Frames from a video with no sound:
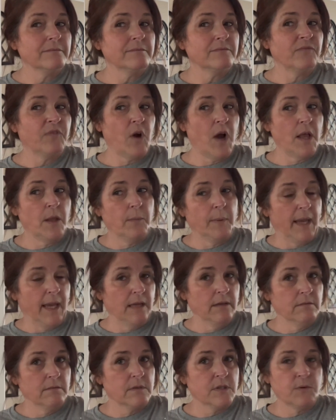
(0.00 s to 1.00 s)
for
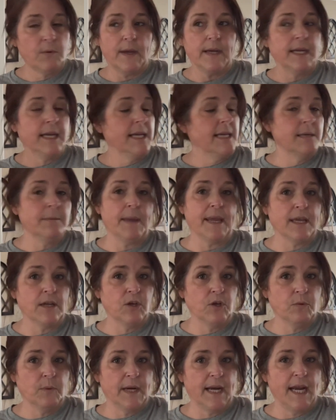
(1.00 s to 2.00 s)
Halloween. So I need to make a
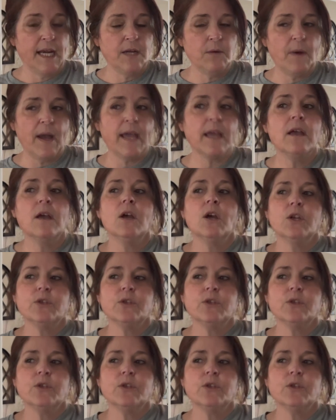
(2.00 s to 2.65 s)
new one anyway.